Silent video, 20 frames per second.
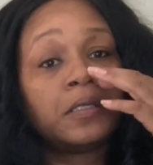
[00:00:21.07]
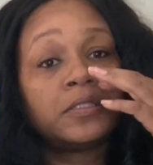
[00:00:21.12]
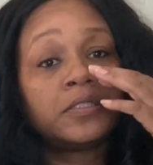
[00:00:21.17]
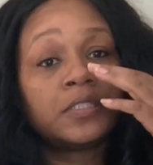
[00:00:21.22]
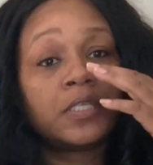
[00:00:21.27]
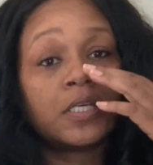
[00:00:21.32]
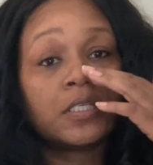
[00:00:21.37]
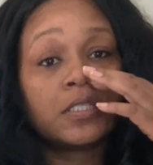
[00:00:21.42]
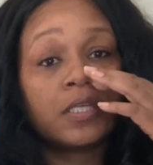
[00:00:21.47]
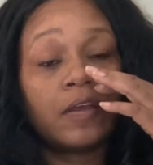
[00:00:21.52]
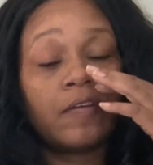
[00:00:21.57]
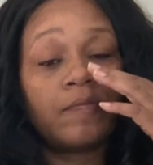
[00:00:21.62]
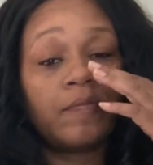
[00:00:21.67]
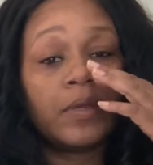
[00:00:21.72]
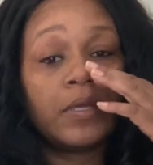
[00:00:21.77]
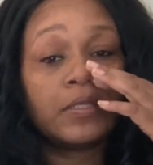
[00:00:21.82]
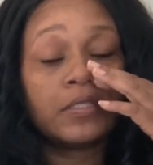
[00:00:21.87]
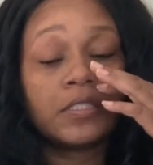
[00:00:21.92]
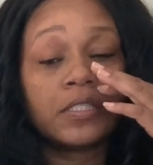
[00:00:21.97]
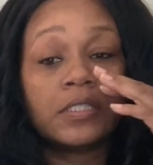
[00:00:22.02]
just have
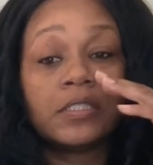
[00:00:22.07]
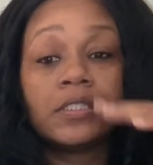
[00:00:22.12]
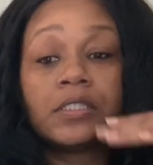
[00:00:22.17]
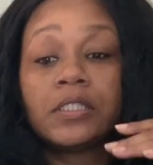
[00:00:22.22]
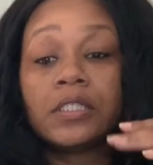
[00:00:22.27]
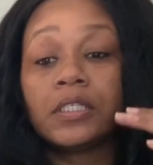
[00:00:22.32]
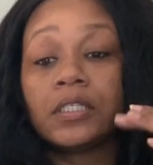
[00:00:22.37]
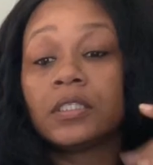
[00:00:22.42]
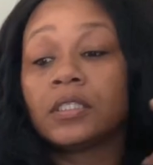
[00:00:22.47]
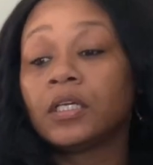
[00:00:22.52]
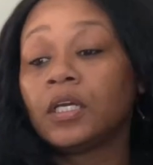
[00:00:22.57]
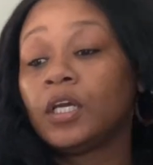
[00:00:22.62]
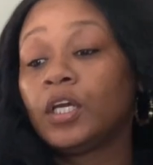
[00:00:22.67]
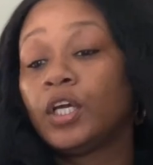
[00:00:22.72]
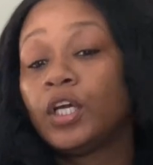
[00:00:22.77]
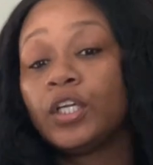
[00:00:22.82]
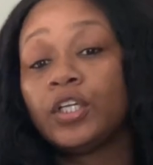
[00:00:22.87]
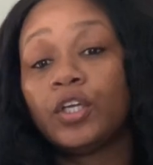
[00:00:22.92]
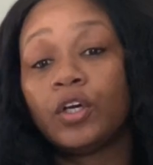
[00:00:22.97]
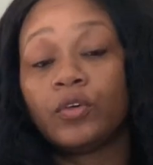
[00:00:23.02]
been sending
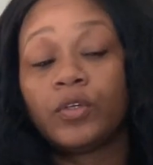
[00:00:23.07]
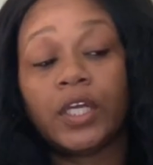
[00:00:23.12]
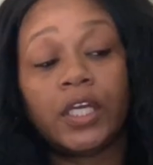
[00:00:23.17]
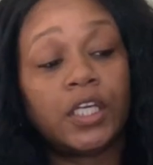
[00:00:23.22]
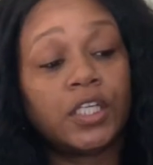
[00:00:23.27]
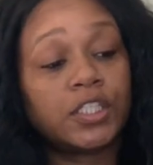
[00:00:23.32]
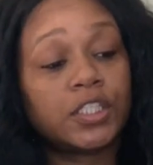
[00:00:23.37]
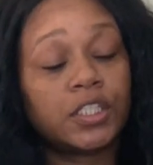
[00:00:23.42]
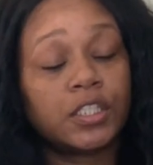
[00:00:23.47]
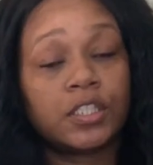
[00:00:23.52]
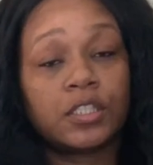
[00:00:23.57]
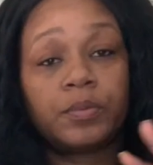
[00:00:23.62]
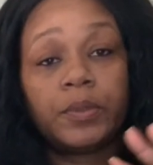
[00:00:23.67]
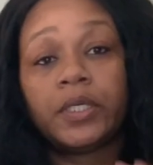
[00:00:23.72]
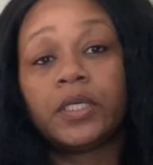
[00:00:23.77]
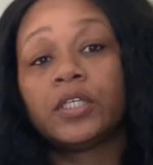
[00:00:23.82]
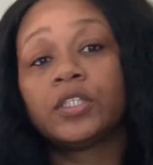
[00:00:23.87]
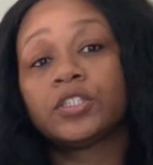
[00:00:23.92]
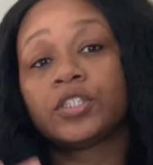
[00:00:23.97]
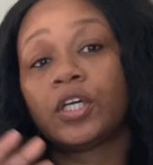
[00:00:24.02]
donations
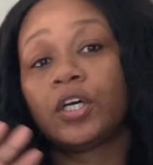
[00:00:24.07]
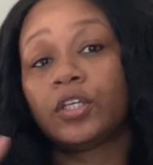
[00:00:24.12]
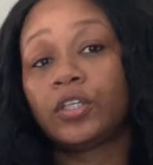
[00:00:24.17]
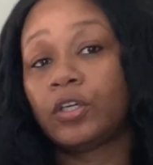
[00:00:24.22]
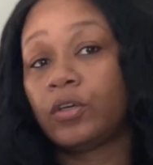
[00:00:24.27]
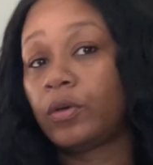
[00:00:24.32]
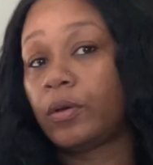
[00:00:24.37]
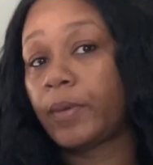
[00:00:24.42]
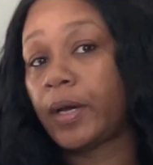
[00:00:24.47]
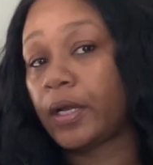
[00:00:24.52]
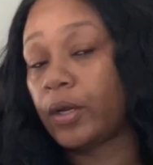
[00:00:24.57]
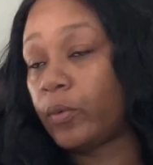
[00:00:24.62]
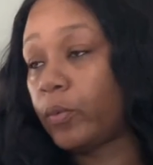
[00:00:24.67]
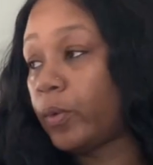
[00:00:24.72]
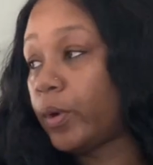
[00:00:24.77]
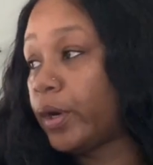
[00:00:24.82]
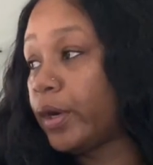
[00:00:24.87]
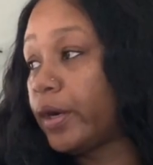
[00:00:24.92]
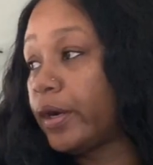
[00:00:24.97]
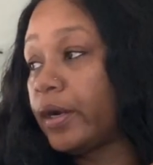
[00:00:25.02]
because y'all know I'm out of
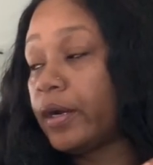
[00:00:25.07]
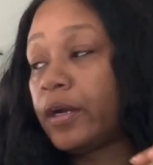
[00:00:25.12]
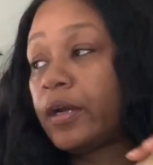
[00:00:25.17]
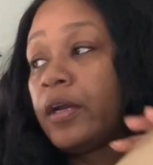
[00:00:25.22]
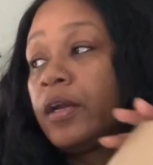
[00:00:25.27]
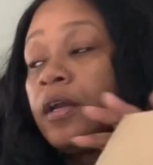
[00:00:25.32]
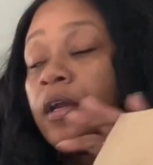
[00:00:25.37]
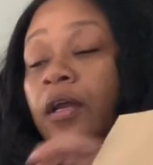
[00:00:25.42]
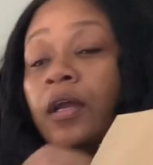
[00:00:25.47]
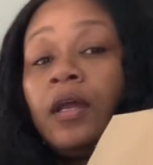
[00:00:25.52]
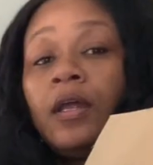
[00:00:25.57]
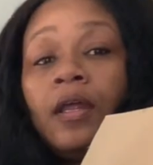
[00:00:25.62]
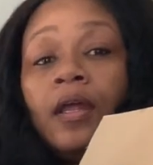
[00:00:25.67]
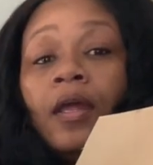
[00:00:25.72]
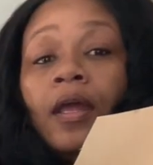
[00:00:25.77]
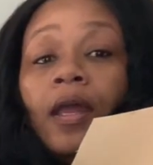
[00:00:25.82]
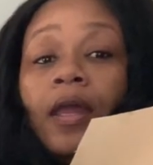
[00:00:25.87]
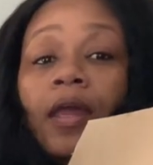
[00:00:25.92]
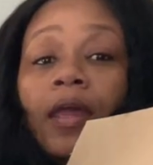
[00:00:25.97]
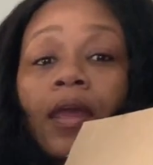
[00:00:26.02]
work,
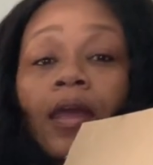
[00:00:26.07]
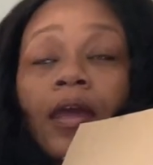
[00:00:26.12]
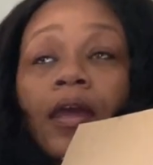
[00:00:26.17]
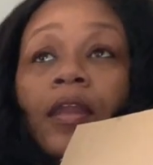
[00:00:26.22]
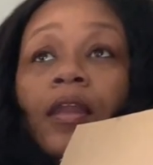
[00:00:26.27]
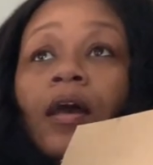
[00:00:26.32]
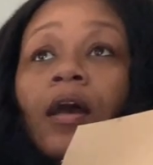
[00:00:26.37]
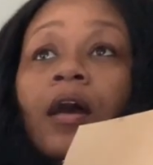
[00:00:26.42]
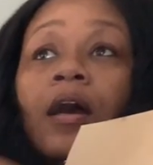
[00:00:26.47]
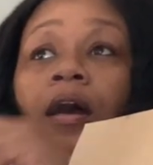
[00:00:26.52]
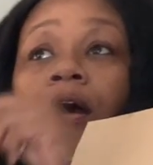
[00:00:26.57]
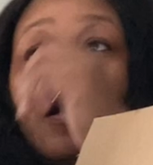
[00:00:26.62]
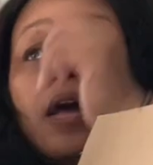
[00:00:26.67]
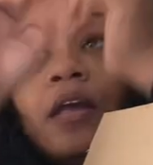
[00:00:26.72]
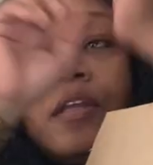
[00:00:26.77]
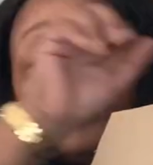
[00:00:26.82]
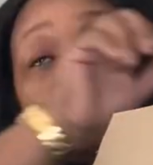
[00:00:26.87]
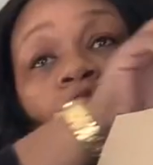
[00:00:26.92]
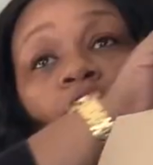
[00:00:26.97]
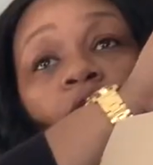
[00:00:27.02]
and
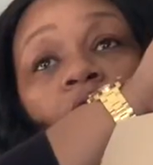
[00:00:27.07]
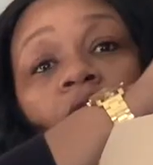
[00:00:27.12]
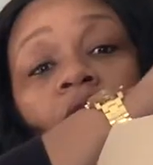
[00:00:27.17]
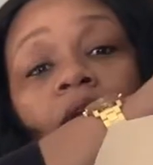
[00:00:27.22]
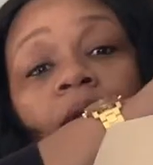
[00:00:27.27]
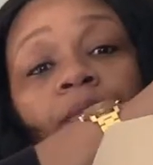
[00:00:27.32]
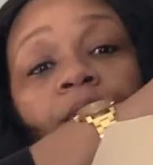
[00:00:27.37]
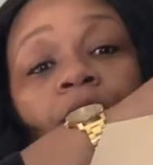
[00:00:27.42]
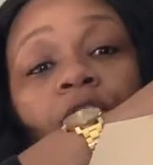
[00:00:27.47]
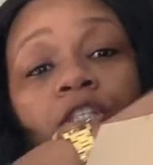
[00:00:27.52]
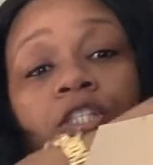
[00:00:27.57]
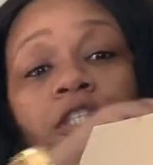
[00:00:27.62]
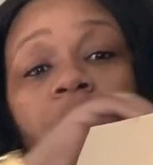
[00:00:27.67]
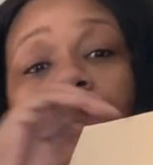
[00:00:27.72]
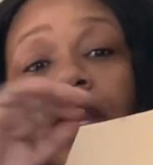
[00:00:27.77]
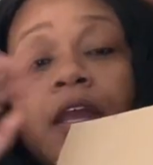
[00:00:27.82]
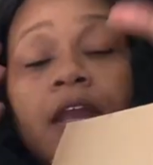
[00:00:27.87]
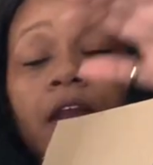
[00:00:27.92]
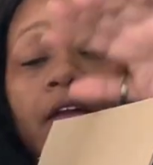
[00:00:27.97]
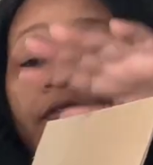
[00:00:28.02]
I totally
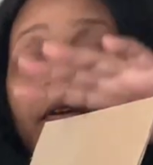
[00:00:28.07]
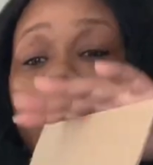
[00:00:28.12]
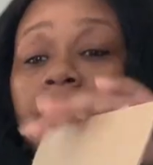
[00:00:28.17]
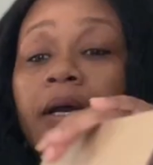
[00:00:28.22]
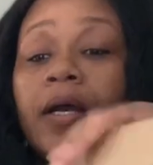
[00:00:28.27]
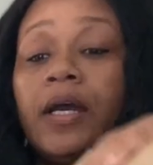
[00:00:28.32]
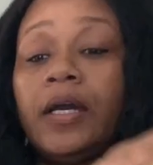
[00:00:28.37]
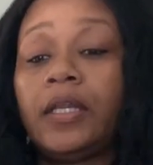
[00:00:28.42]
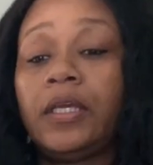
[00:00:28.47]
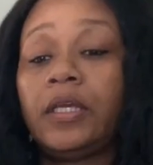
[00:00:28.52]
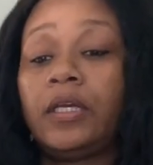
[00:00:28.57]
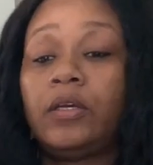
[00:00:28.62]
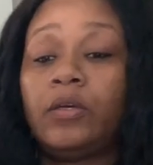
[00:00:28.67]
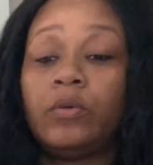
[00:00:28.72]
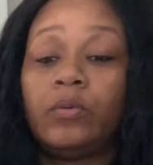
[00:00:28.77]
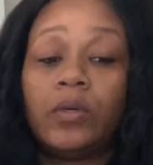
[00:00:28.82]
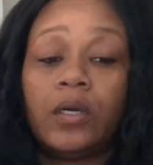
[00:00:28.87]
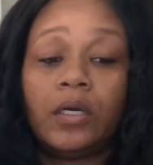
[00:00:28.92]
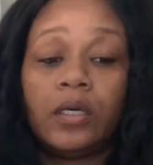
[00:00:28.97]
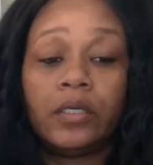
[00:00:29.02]
appreciate everybody
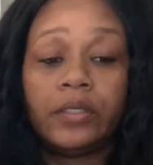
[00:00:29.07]
who,